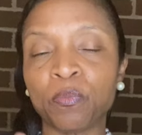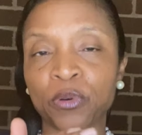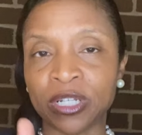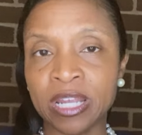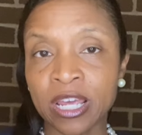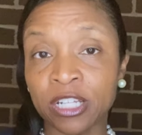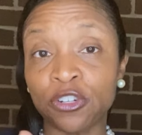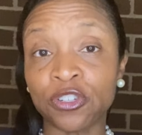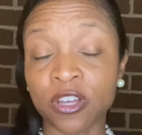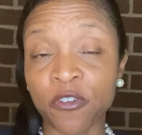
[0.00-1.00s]
protect
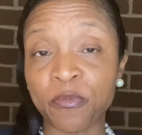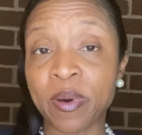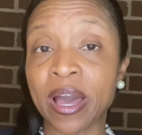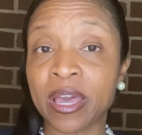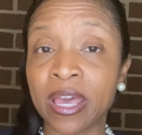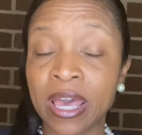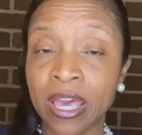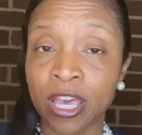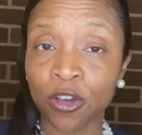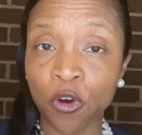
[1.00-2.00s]
yourself by
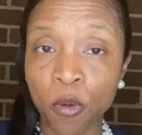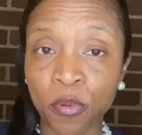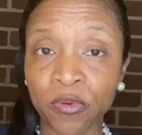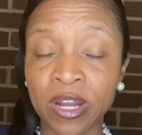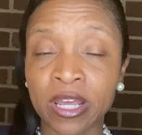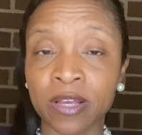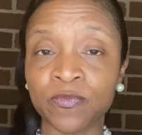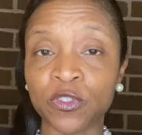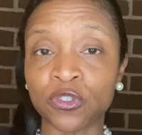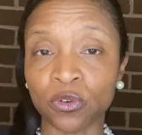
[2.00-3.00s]
incorporating
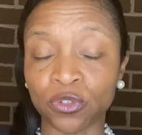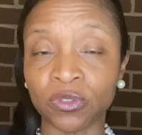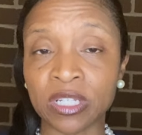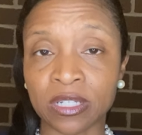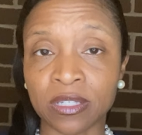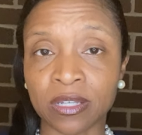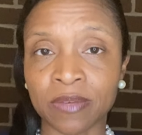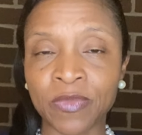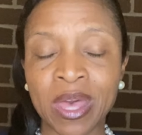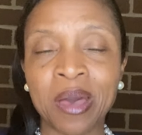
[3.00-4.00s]
social distancing,